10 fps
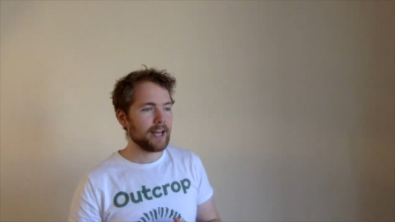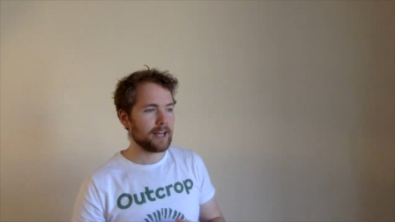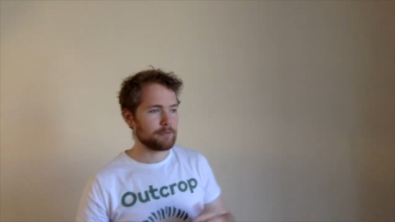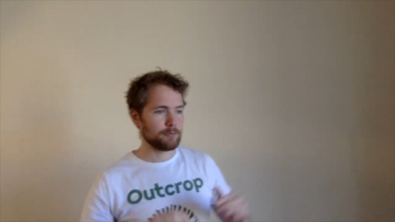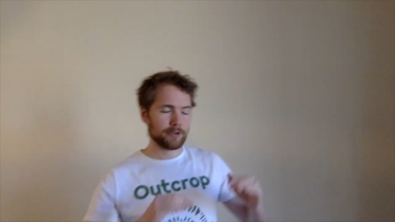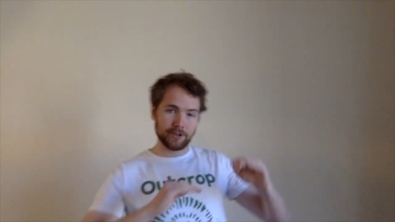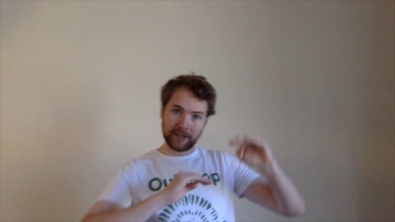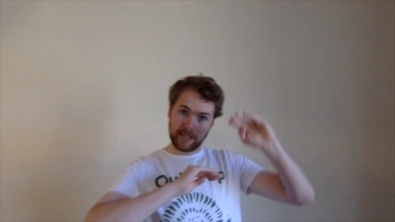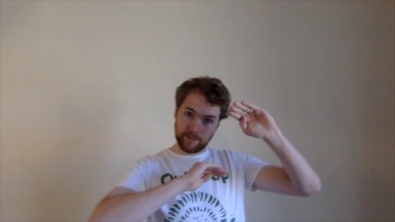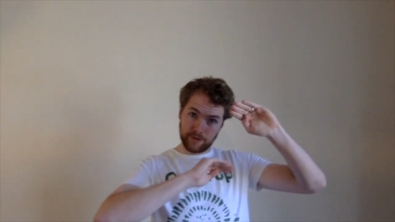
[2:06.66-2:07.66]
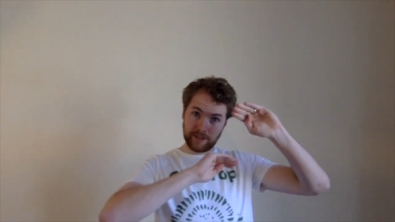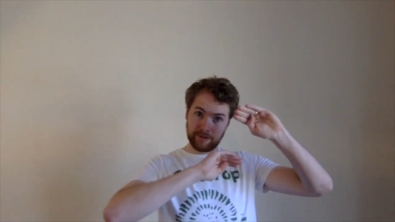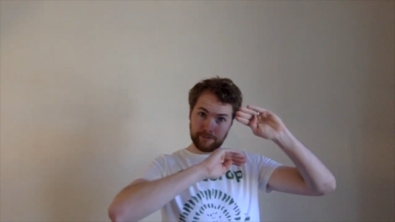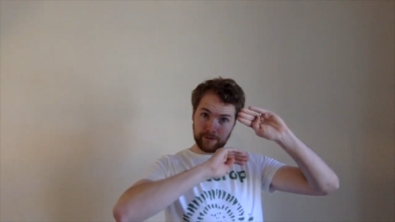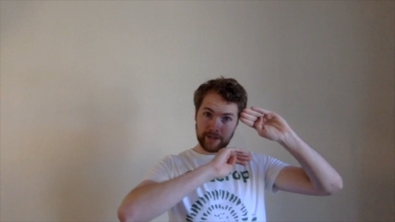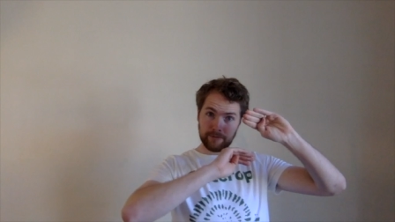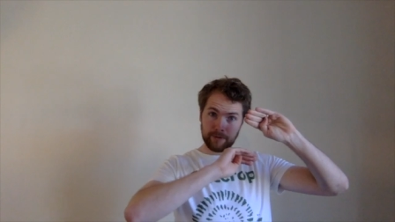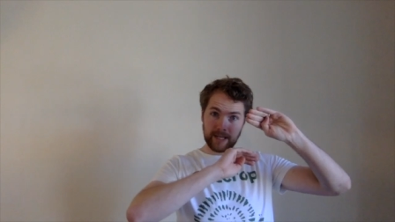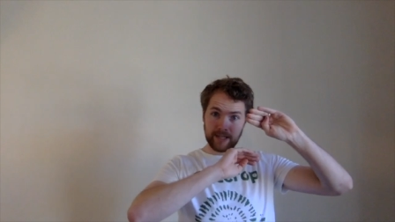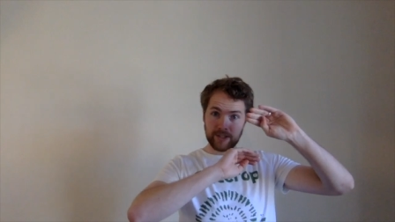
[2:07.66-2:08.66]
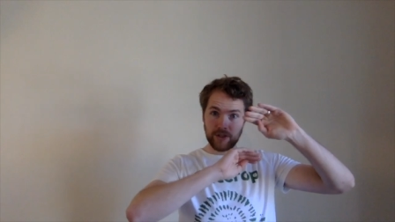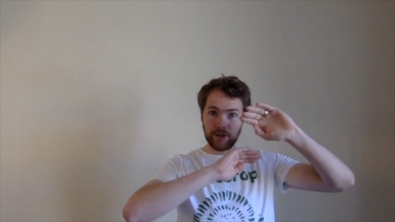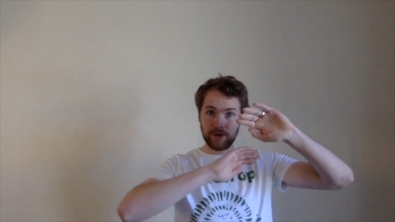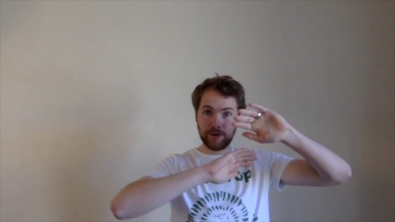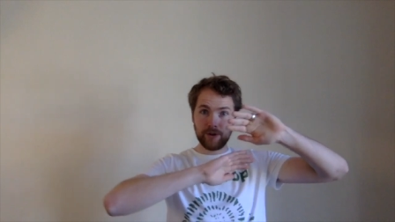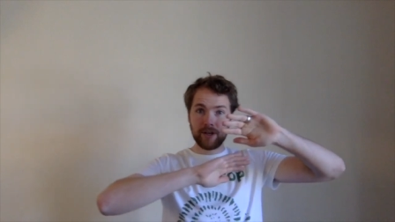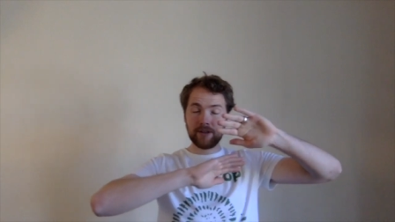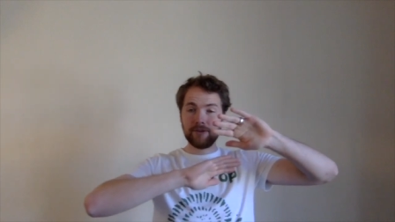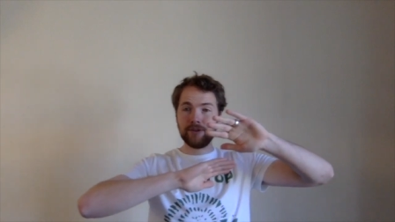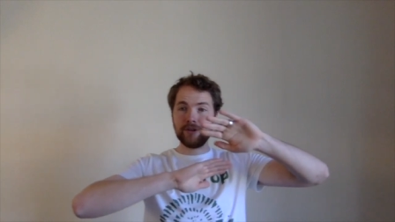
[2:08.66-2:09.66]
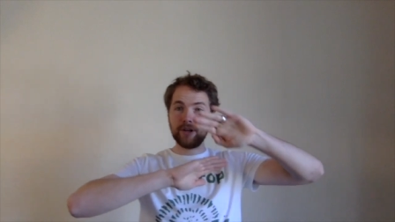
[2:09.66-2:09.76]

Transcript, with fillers: and we're going to keep going right the way to the